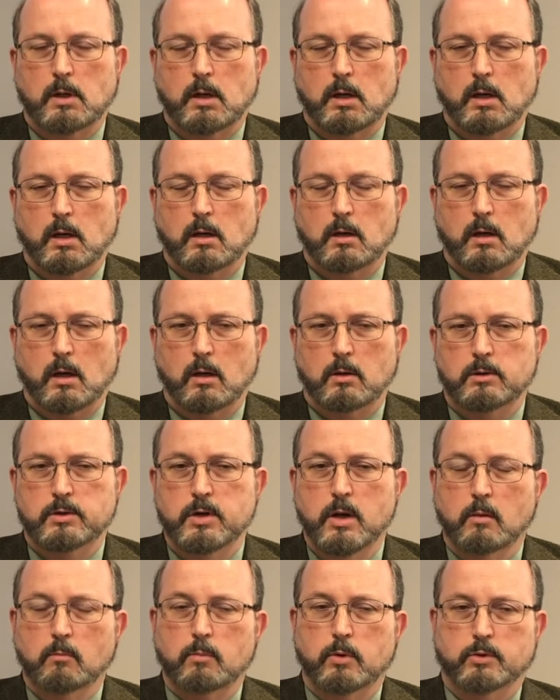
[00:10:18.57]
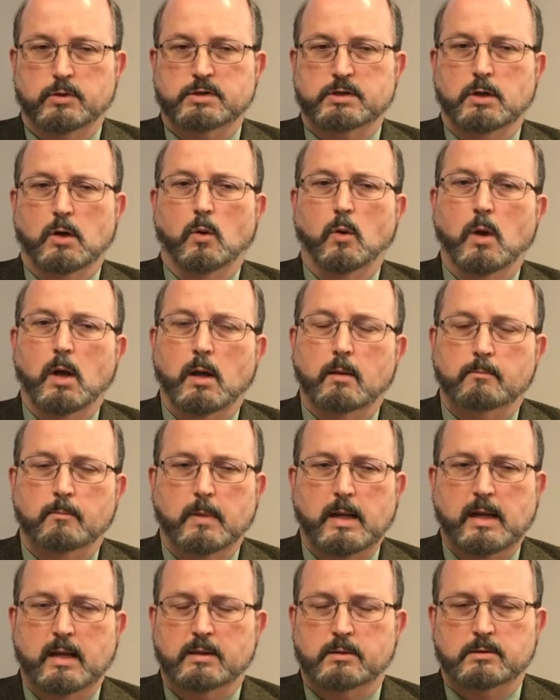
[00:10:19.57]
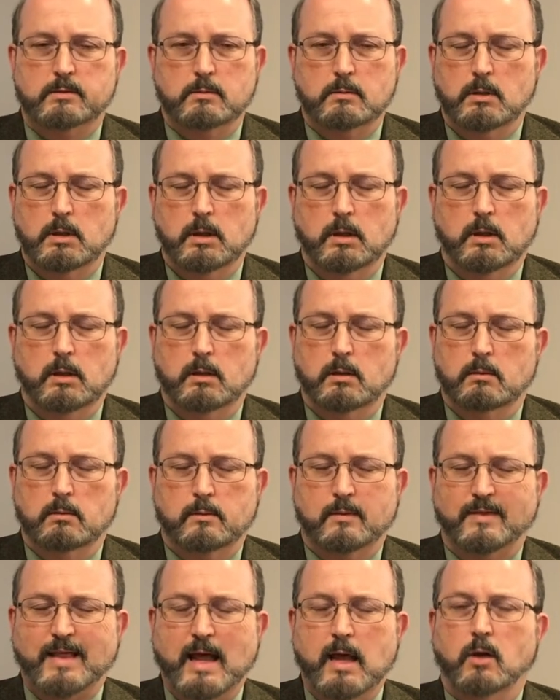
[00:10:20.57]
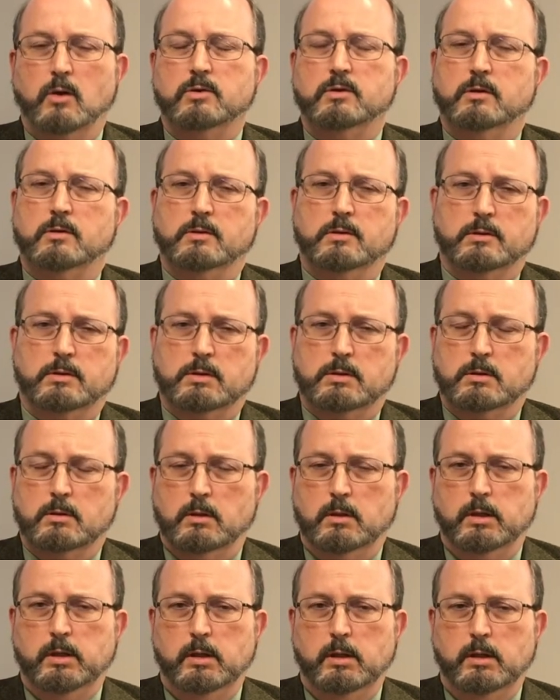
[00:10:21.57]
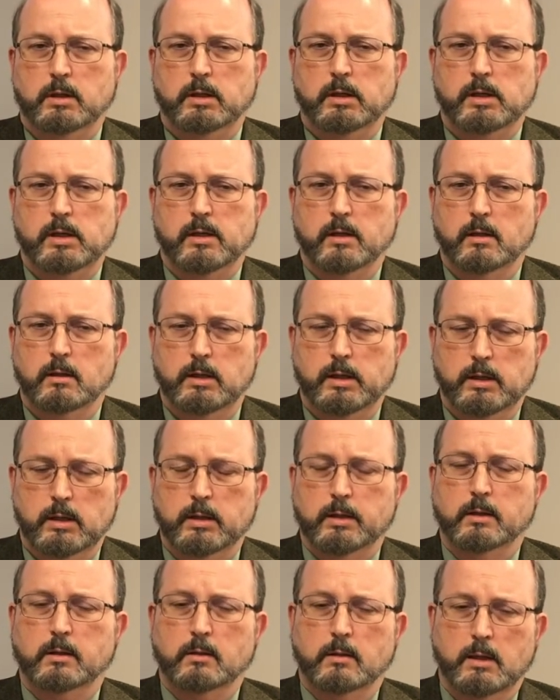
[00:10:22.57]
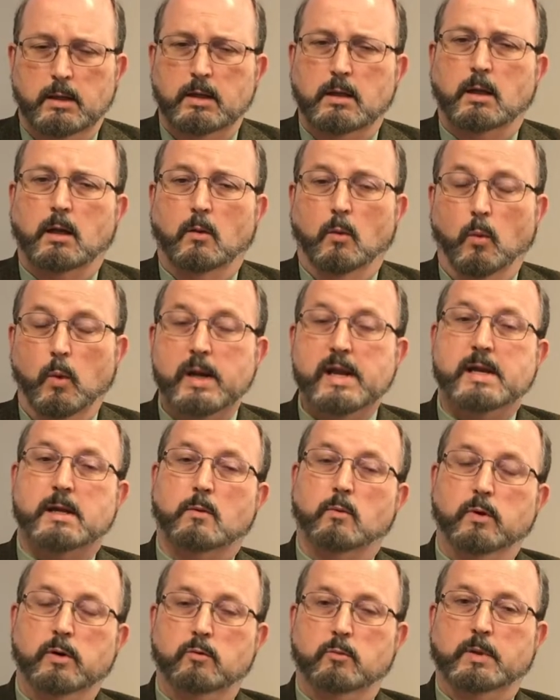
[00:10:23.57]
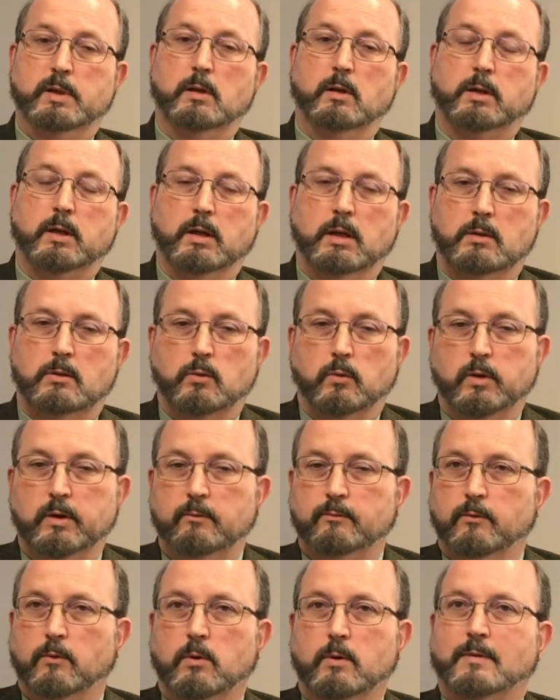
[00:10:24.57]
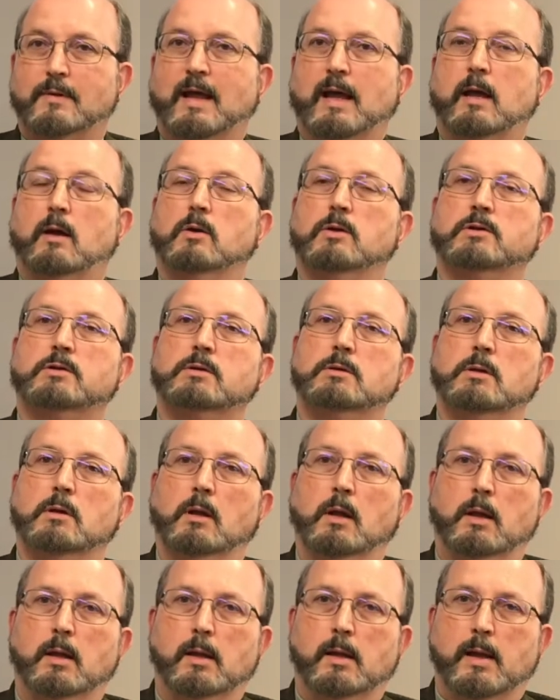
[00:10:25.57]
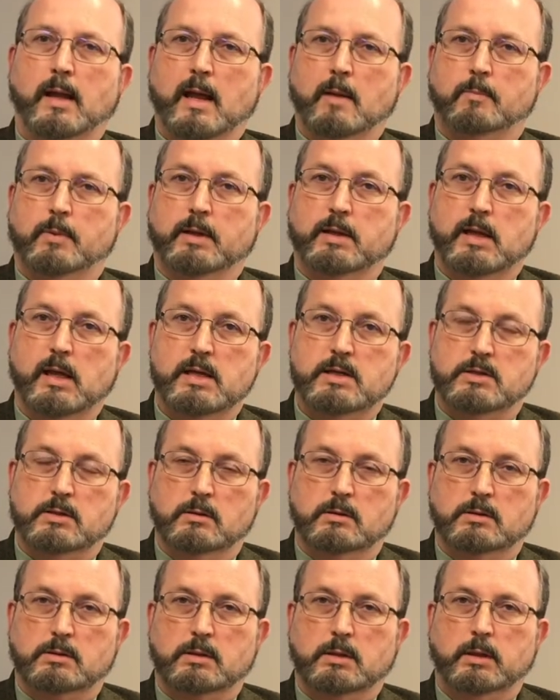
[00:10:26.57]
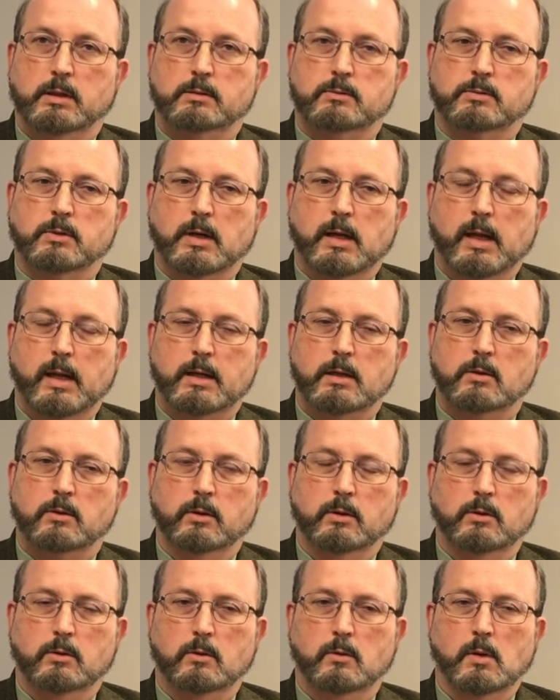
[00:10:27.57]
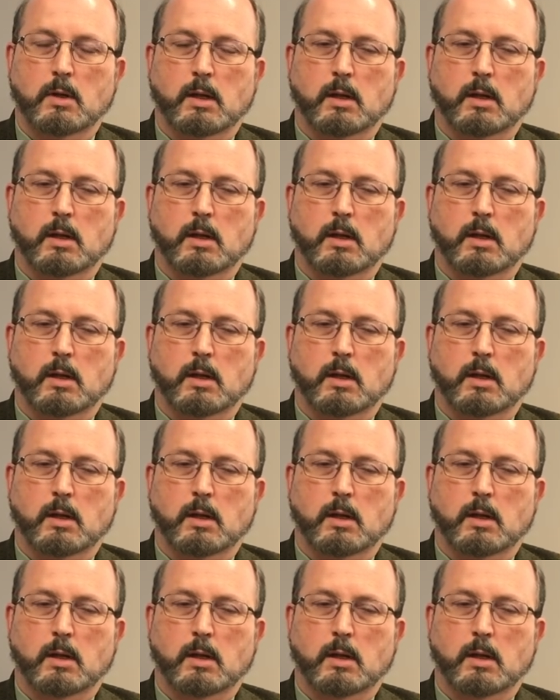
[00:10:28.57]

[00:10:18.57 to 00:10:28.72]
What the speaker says: our numbers go up by thousands. In a week, we would be looking at 24,000 applications and trying to